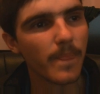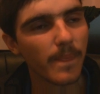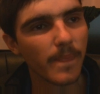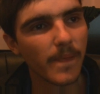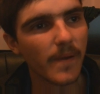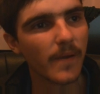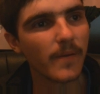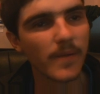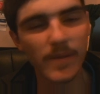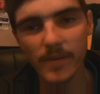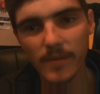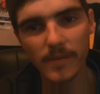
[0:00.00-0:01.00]
You know,
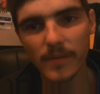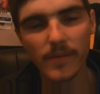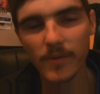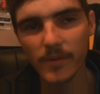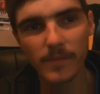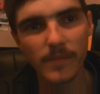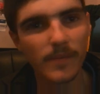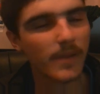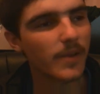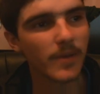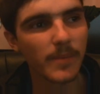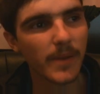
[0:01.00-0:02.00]
it could
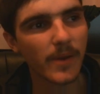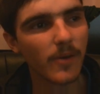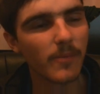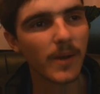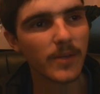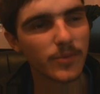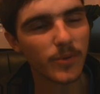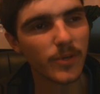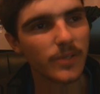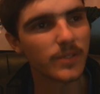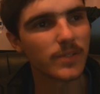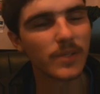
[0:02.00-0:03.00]
have been a whole much
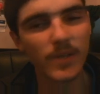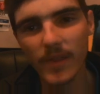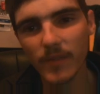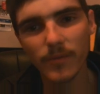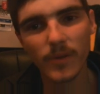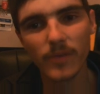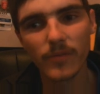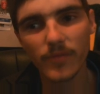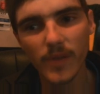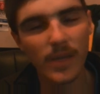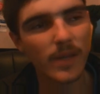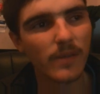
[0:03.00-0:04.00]
worse, and you know that's what I was
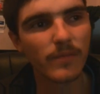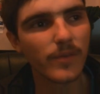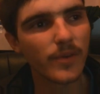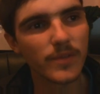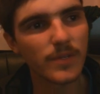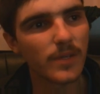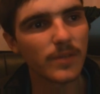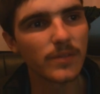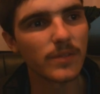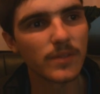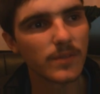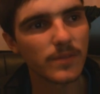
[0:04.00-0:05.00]
thinking at first. It
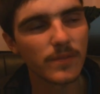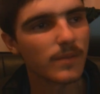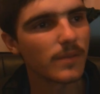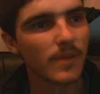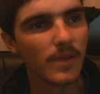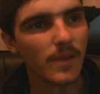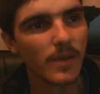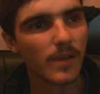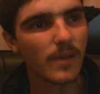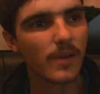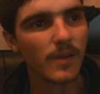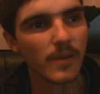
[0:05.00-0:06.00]
was
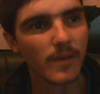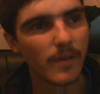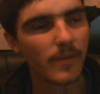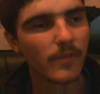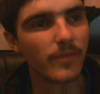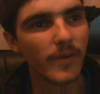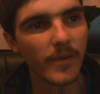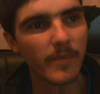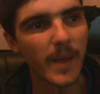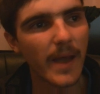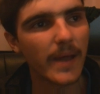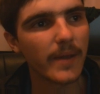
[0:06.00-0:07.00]
very
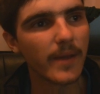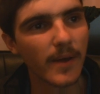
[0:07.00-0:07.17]
bad.